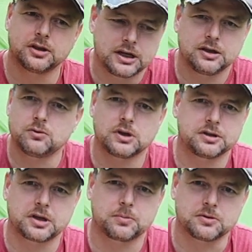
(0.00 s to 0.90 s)
It all
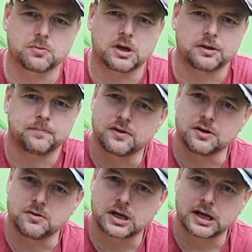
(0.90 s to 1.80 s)
goes up as one, that
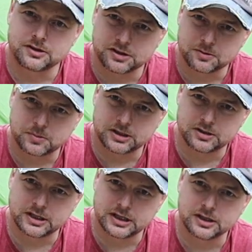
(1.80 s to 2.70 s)
you can just
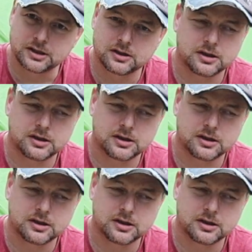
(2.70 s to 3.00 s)
pitch the inner